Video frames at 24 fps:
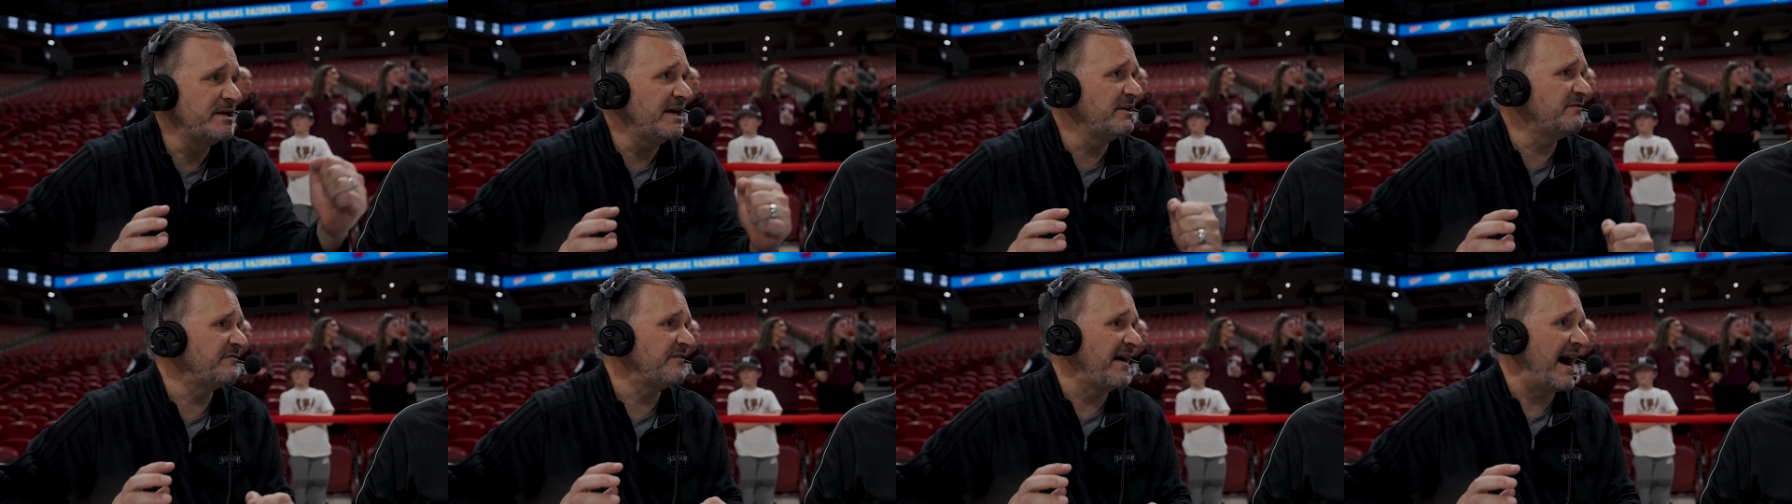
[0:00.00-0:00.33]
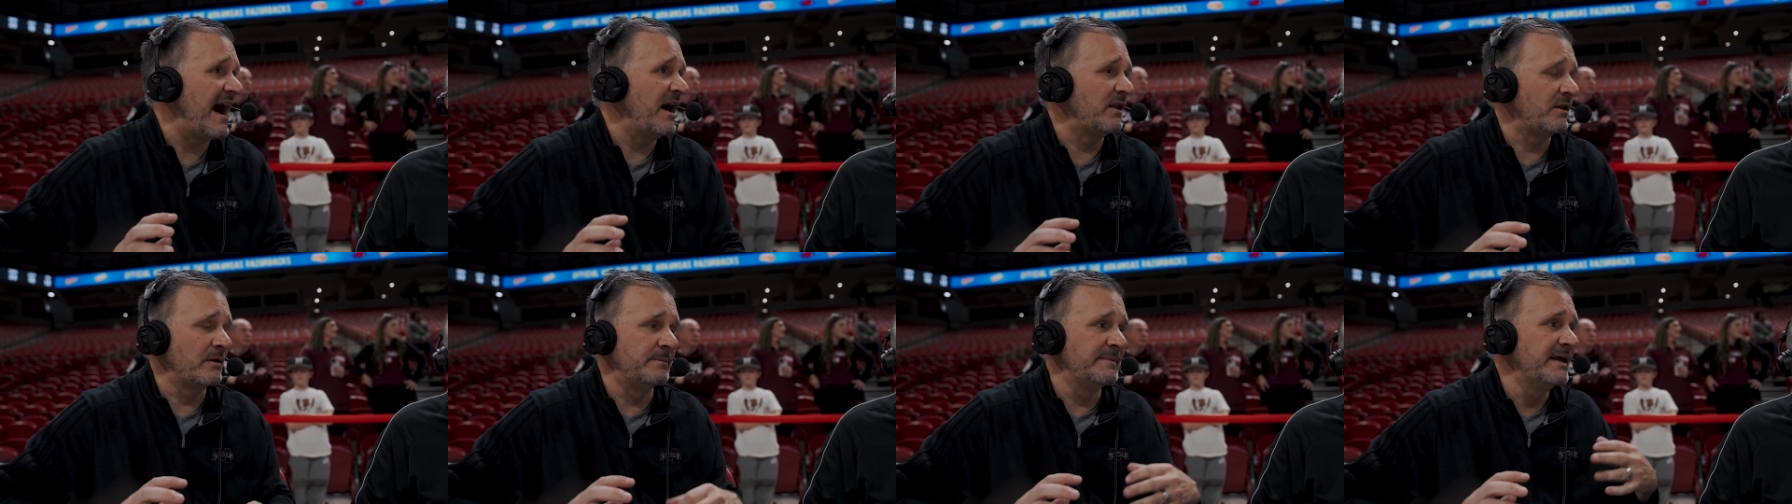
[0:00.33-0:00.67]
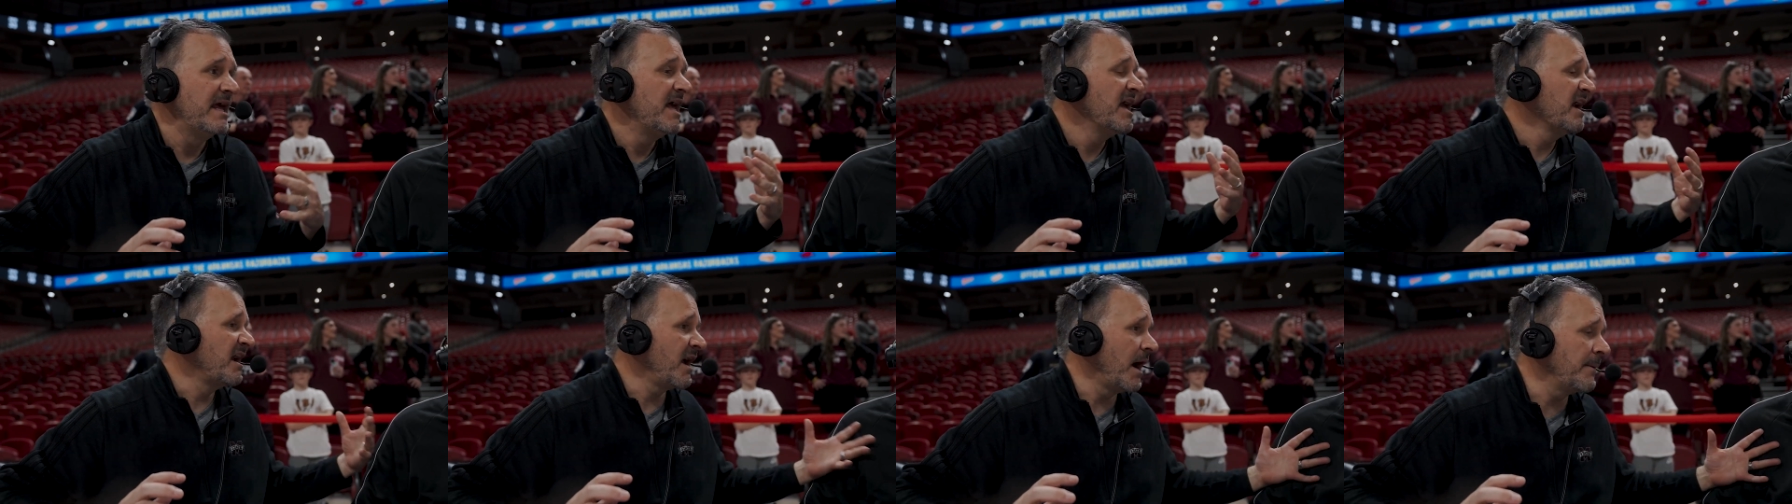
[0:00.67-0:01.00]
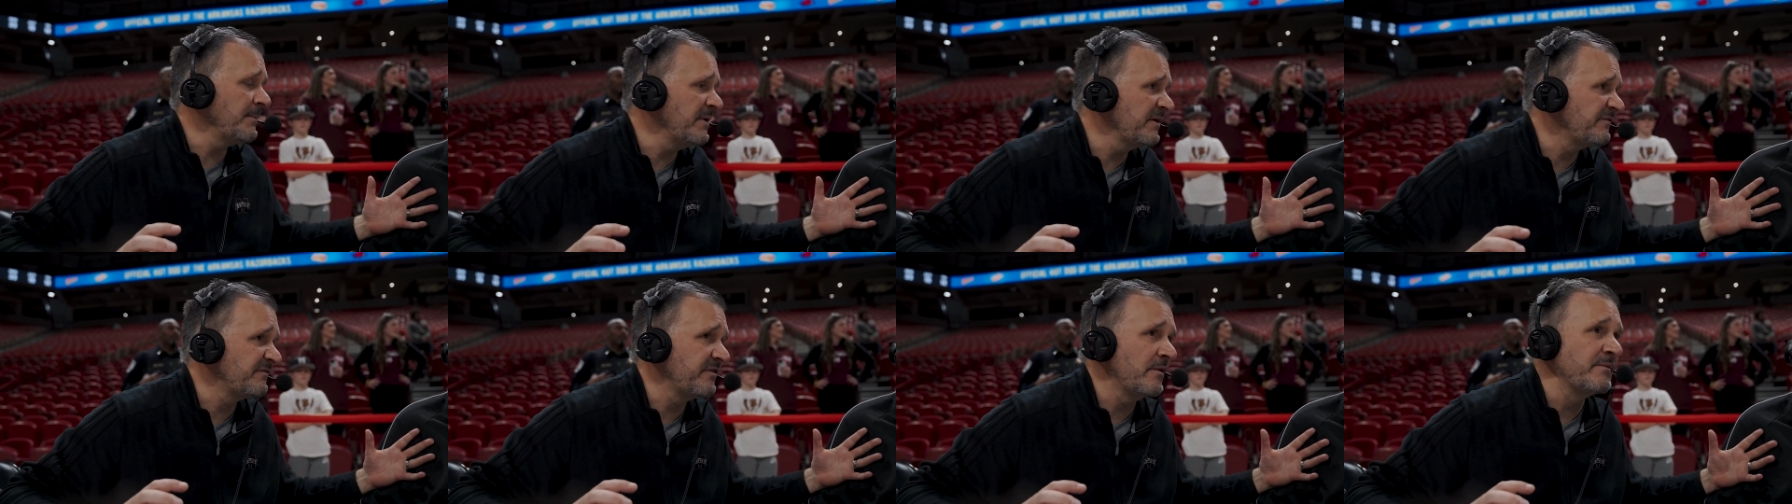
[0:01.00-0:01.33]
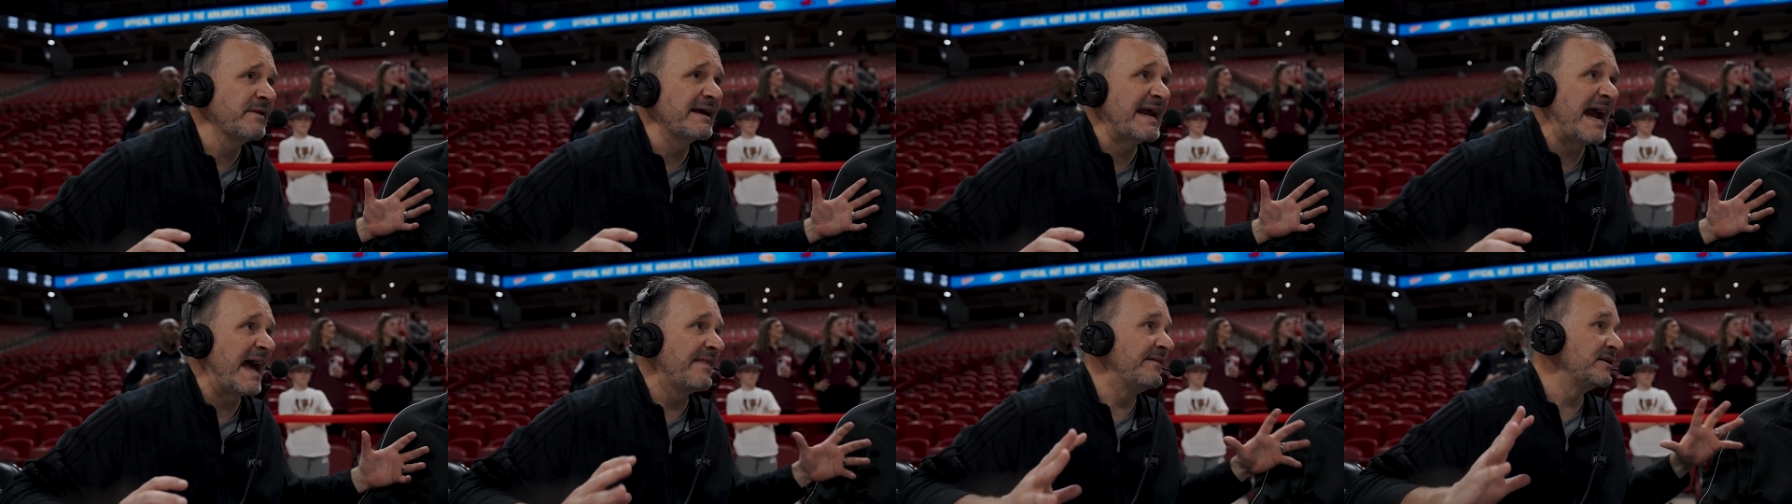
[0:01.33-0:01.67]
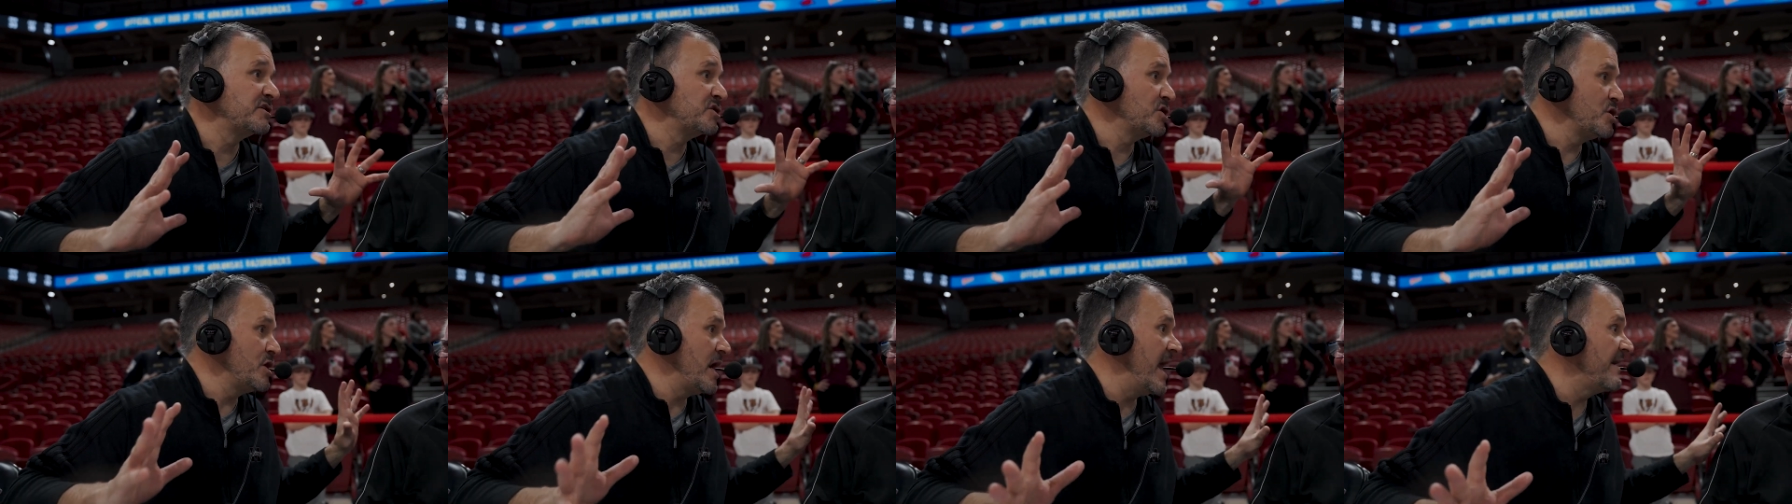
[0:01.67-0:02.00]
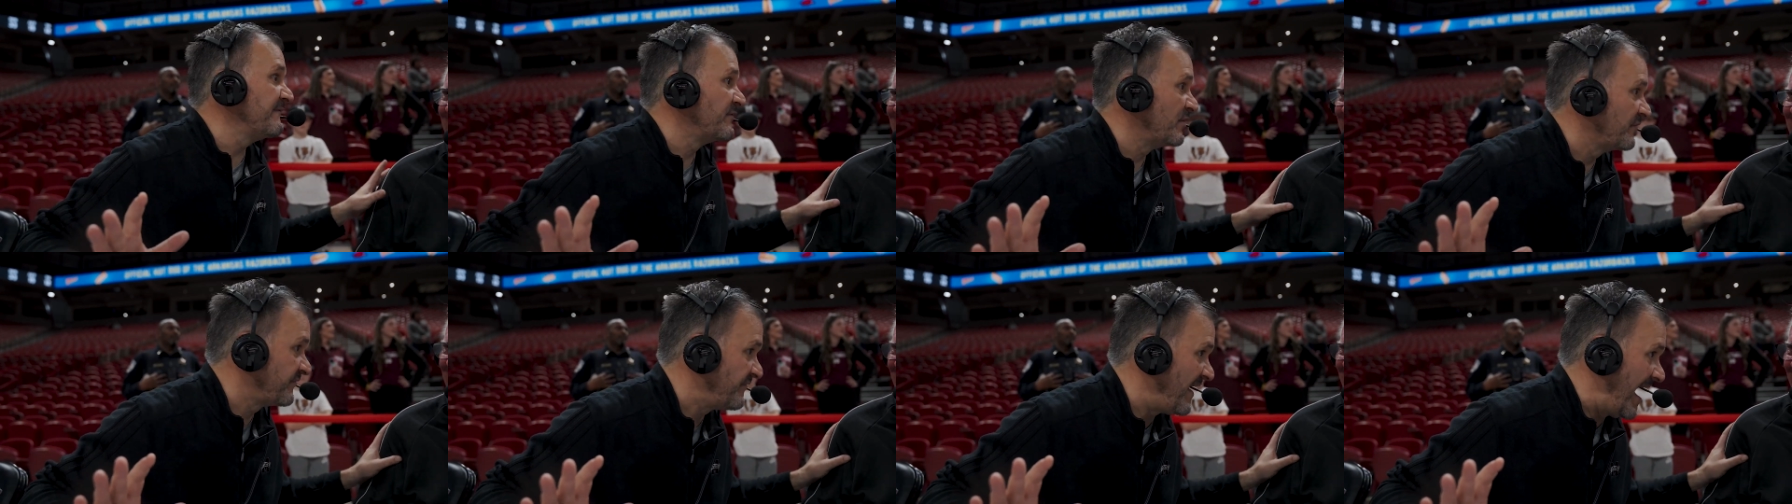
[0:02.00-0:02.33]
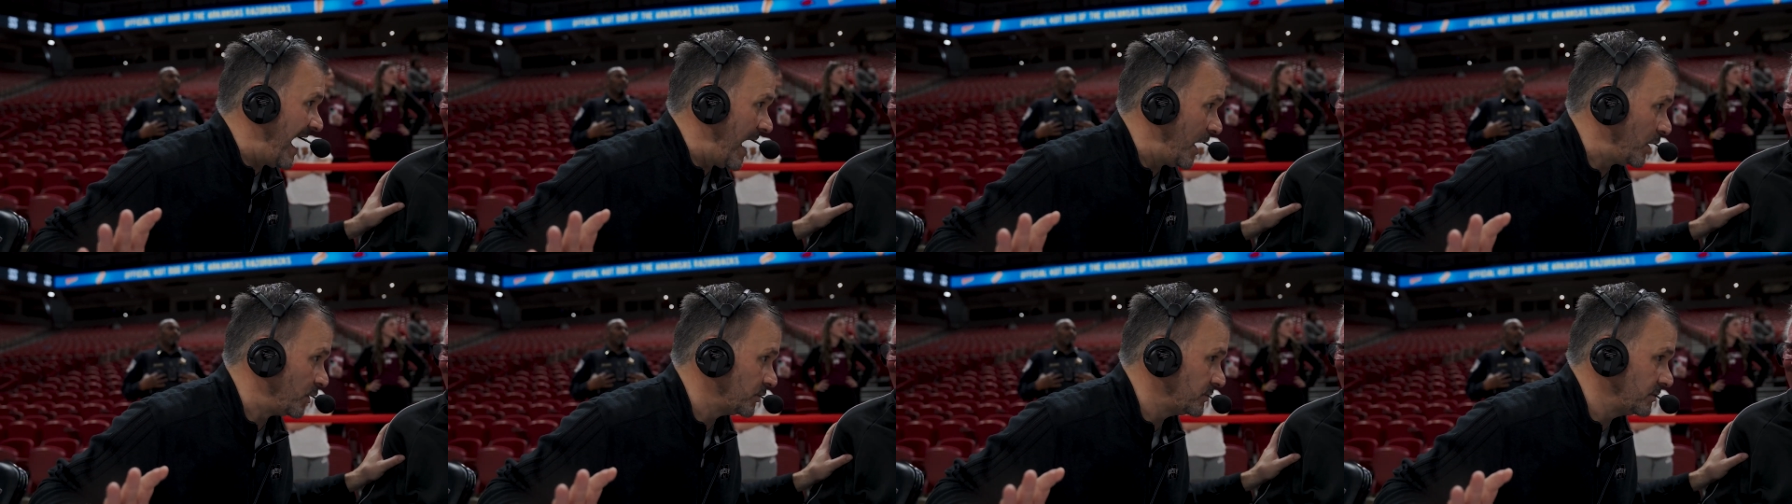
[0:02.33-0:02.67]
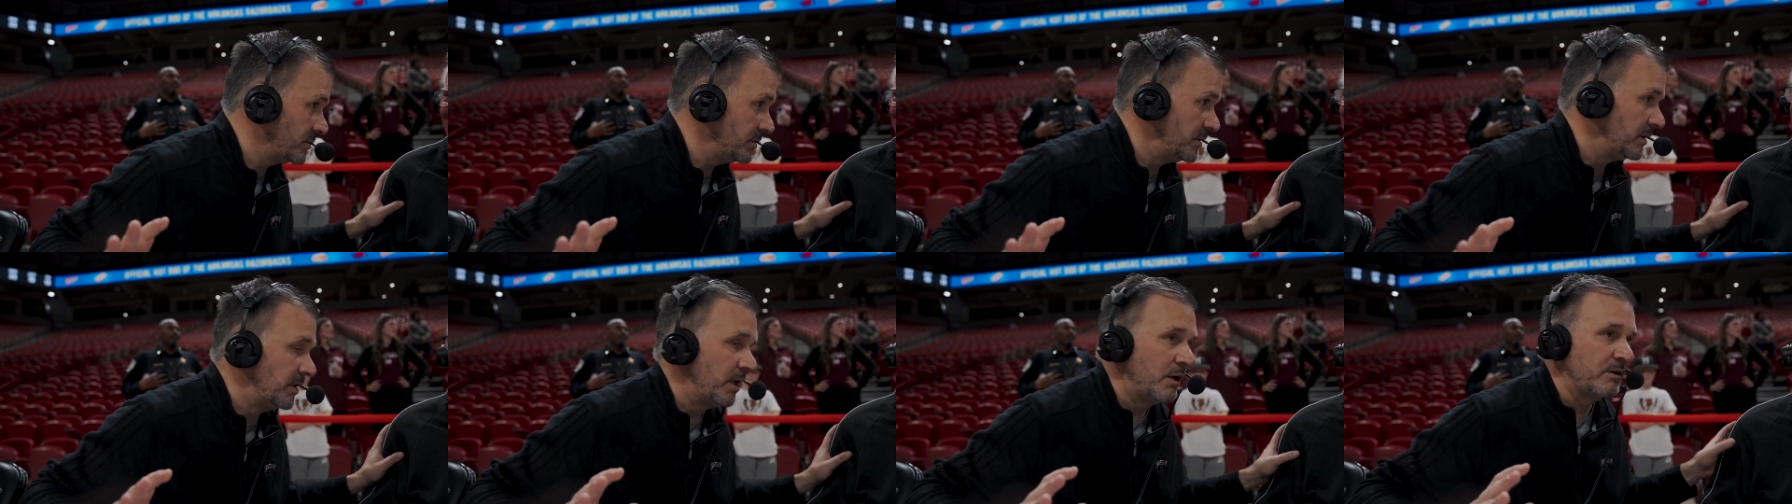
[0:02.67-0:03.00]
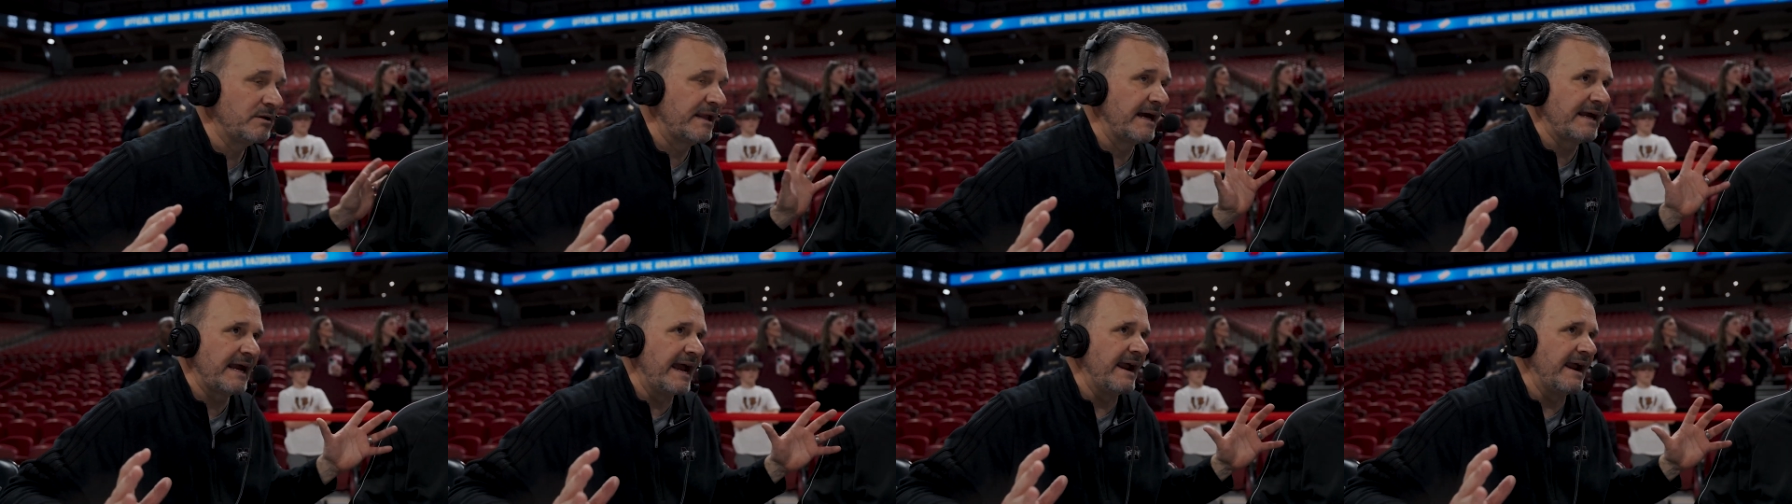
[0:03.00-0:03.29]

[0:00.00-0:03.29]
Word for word: did yes. foul him. Coming from the guy that's never fouled, you know, never.